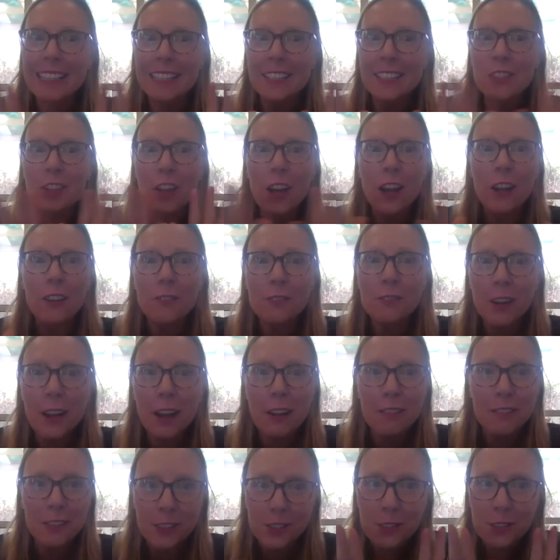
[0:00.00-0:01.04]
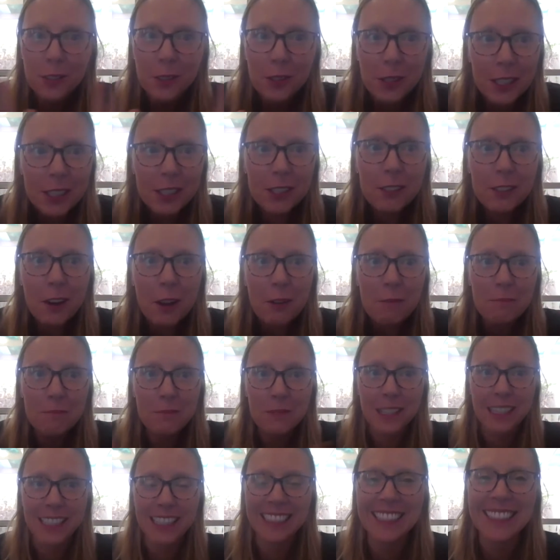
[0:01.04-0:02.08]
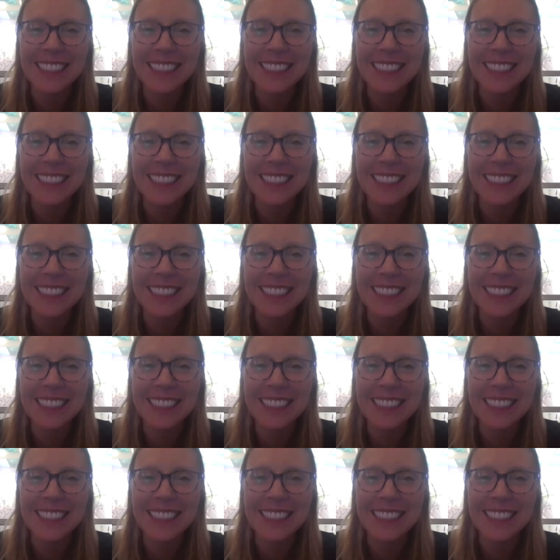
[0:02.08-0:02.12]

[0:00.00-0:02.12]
what? So interrupt me.